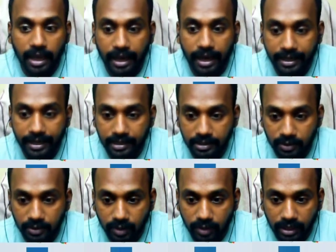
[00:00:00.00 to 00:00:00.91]
And
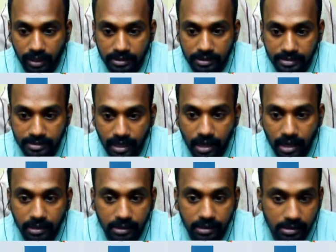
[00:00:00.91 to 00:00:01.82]
you can
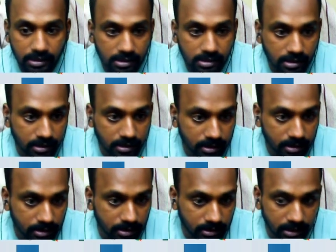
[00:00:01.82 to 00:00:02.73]
sort this
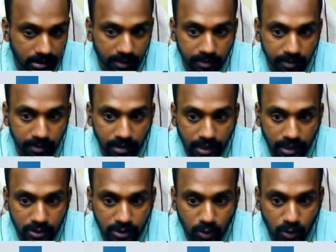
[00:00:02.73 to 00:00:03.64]
table
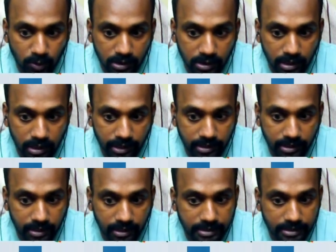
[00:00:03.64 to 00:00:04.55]
as you wish, like
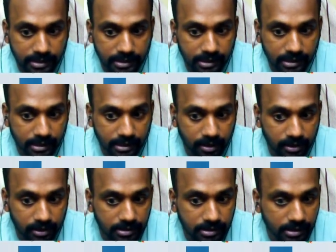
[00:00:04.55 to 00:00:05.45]
ascending or
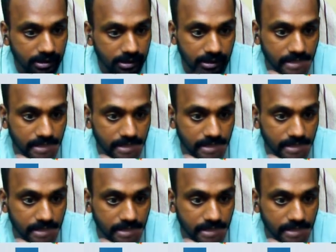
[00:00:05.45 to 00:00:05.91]
descending